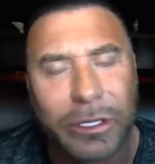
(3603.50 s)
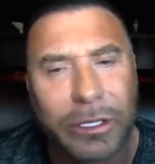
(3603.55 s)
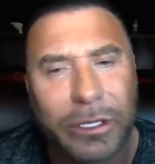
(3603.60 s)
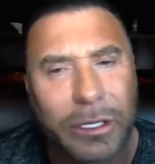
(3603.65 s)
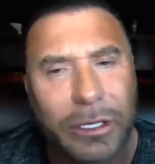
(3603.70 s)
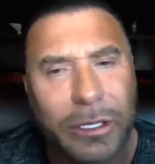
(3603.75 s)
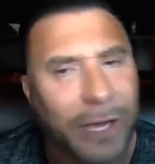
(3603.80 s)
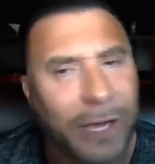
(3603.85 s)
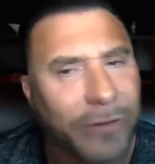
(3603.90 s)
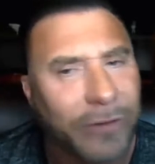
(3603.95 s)

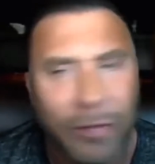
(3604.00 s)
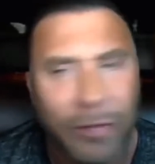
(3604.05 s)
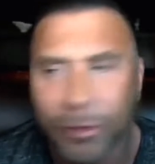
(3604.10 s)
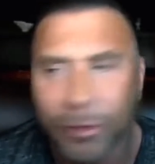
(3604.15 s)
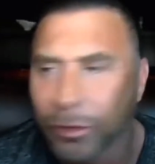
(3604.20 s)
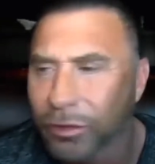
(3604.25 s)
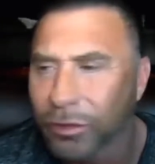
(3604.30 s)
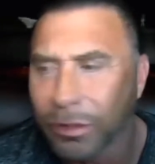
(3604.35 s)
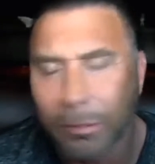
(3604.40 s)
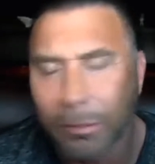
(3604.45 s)
I've gone through
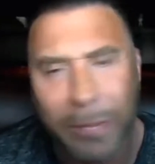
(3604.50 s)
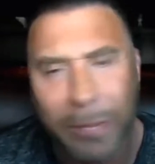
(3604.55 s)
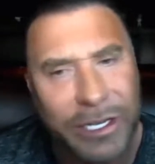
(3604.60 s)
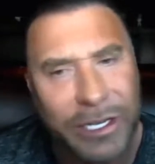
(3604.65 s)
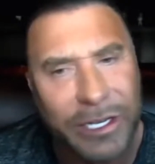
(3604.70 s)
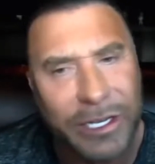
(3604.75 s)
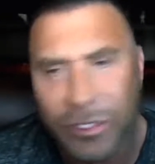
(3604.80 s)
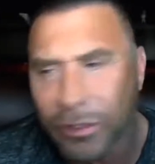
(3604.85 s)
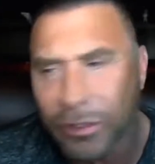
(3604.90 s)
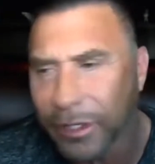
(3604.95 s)
tremendous
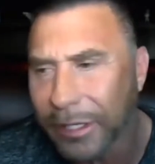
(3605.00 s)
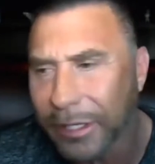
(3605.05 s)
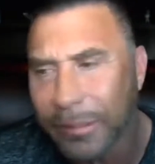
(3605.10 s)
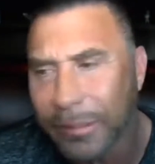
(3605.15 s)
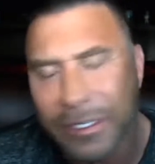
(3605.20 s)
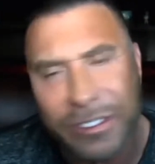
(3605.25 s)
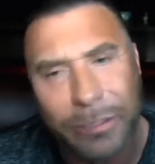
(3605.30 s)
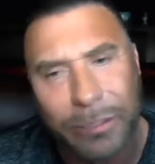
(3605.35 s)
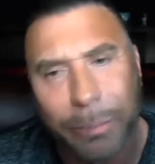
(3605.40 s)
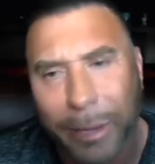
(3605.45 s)
treatments
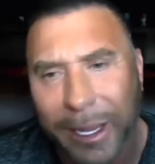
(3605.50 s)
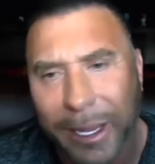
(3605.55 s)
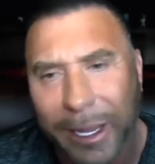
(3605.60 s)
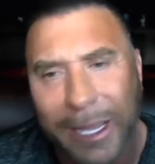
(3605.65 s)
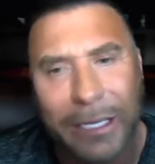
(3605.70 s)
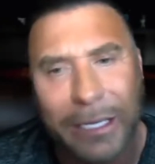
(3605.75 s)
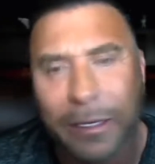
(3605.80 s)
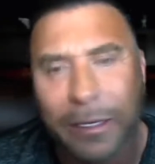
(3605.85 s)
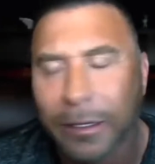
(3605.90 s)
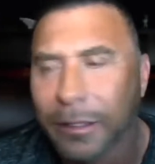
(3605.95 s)
and
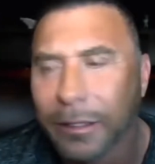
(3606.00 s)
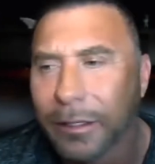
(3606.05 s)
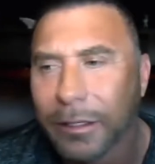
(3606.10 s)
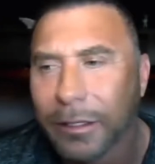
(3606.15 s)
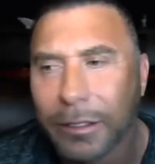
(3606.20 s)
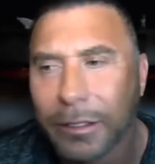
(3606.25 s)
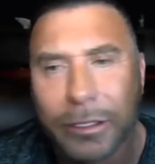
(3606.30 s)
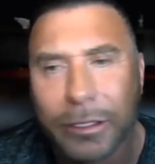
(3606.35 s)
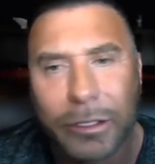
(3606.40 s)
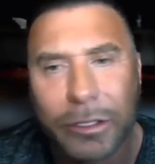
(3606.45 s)
pain,
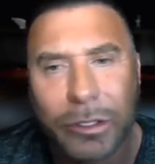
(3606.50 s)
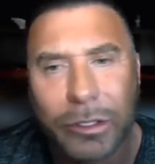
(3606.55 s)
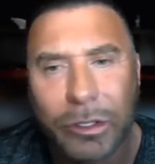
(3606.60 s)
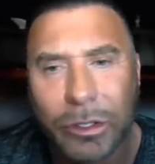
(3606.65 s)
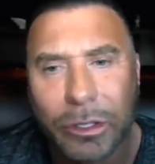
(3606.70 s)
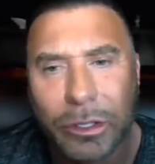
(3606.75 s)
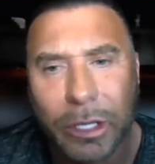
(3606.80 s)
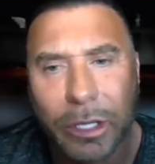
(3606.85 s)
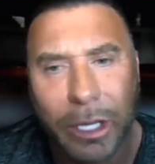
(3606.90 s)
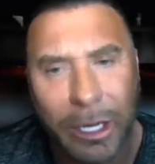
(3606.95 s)

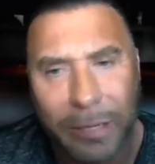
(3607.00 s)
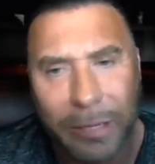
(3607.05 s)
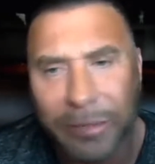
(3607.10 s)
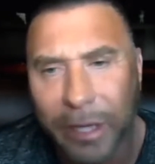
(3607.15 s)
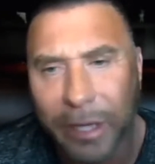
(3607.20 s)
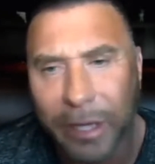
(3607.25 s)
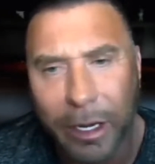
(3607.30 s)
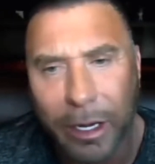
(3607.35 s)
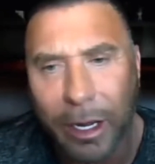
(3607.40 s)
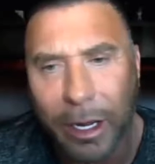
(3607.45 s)
and
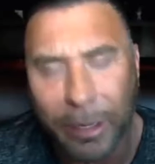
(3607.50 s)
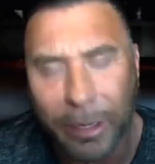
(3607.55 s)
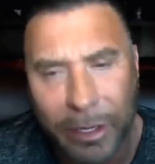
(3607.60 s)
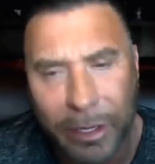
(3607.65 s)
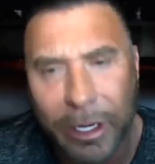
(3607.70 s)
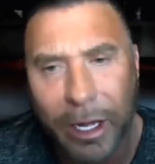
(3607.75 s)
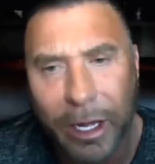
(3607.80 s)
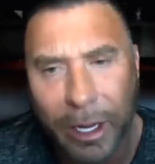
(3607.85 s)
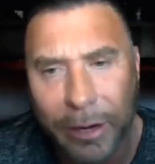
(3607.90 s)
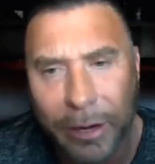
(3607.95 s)
I'm
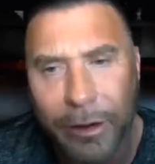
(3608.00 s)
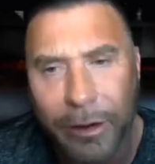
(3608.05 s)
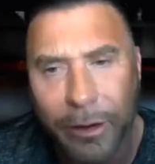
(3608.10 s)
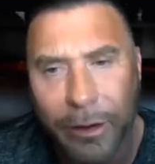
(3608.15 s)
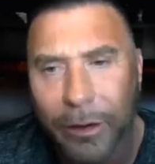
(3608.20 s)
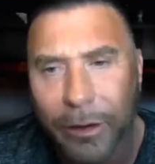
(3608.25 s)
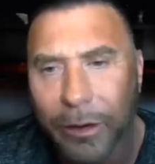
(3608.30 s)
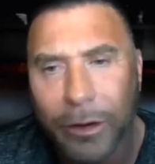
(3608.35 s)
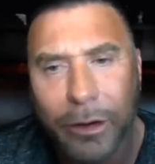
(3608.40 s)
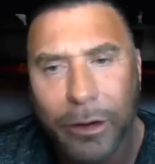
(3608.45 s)
done.
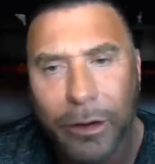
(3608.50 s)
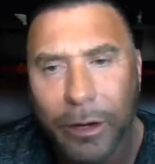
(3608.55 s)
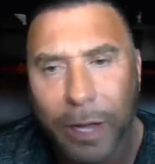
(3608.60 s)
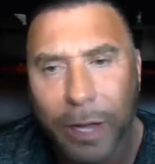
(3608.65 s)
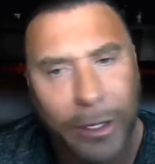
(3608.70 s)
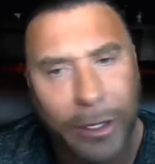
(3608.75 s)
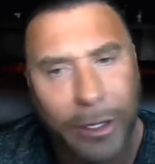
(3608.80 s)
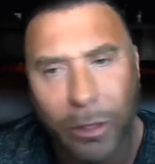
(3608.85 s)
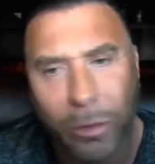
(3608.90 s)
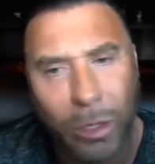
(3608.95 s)
I
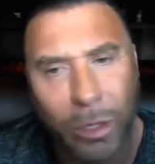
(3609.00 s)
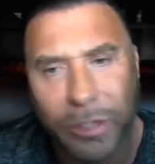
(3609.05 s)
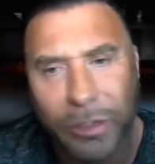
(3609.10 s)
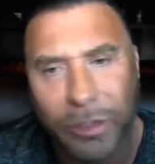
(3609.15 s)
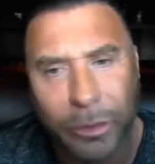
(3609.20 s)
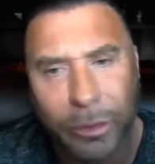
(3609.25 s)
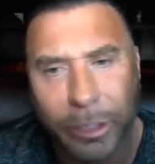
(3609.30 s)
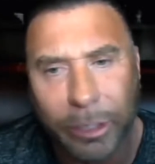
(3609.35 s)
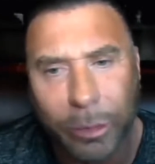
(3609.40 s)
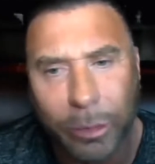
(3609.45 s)
don't want to
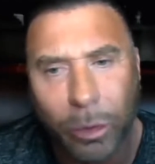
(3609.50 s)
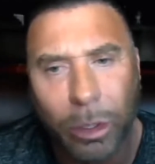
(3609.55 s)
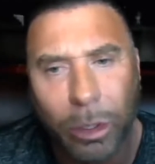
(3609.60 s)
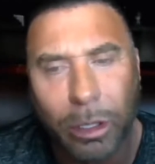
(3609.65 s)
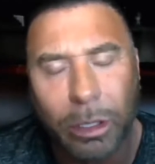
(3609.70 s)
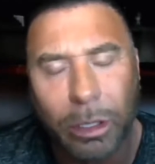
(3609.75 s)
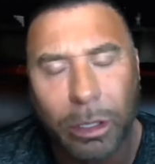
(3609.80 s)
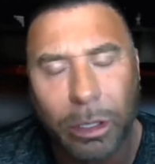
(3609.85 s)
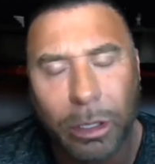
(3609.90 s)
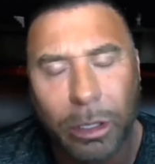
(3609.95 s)
anymore.
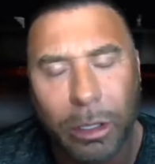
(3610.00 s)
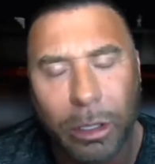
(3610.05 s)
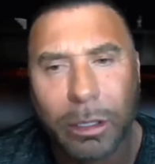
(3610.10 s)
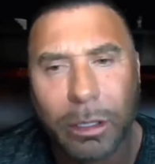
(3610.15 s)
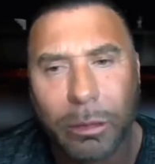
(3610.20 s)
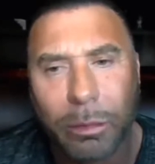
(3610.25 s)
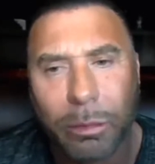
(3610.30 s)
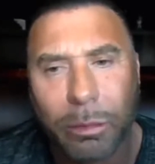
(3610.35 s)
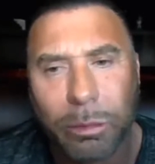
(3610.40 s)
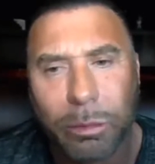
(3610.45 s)

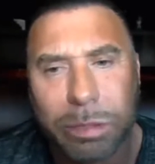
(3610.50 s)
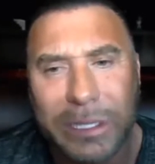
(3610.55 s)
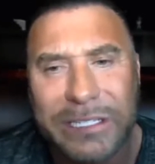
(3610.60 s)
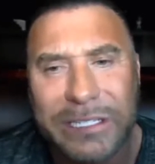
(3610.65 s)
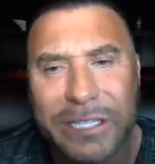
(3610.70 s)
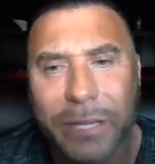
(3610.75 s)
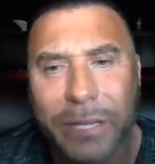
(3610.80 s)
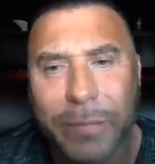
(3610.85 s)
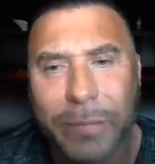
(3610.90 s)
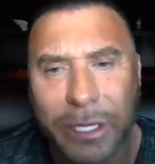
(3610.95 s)
Please
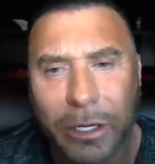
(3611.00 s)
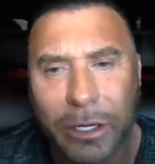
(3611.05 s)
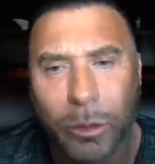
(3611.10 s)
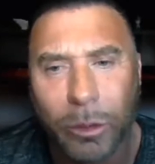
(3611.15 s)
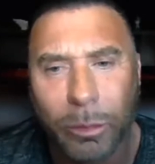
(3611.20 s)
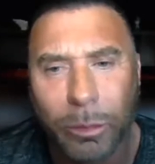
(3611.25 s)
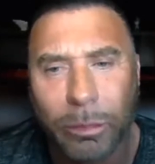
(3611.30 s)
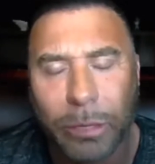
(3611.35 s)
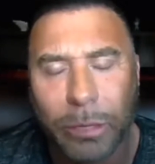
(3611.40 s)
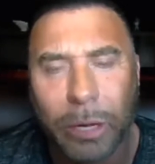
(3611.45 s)
get me
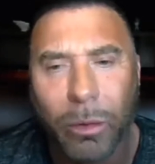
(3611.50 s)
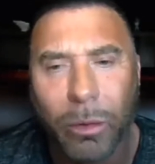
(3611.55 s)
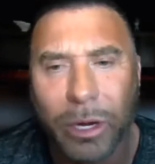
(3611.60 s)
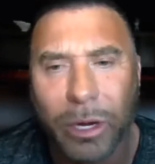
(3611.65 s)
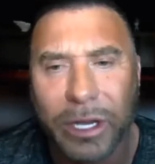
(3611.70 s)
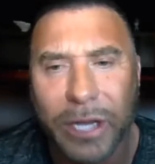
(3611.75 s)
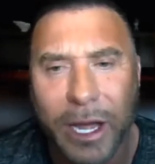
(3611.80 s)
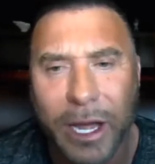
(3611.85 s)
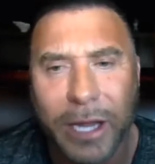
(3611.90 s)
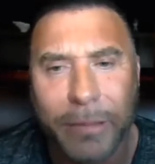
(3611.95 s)
home. I want to
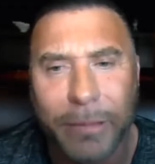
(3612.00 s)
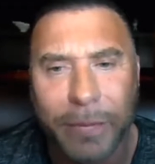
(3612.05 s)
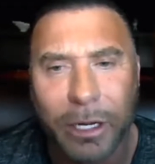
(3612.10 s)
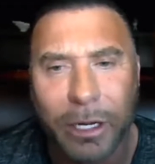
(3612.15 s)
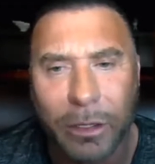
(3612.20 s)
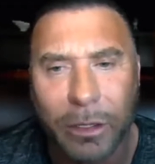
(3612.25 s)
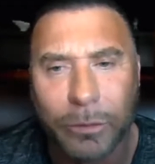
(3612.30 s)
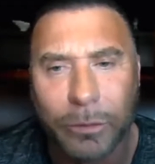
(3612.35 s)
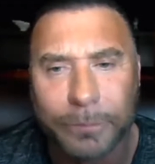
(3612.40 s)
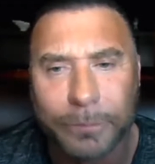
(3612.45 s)
die in my home.